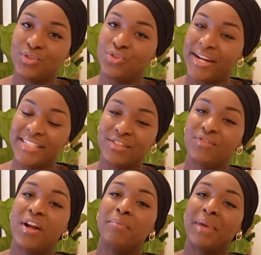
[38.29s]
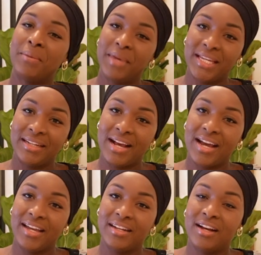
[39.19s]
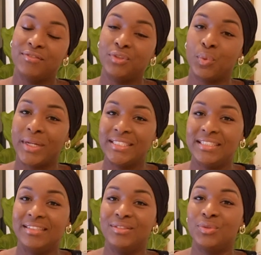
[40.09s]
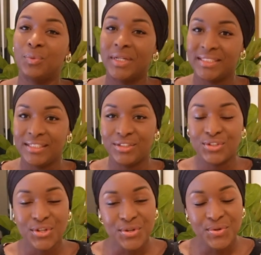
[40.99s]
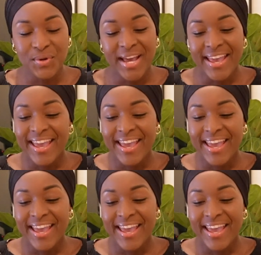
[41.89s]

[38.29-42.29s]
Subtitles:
dress from my Make 9 of 2022, and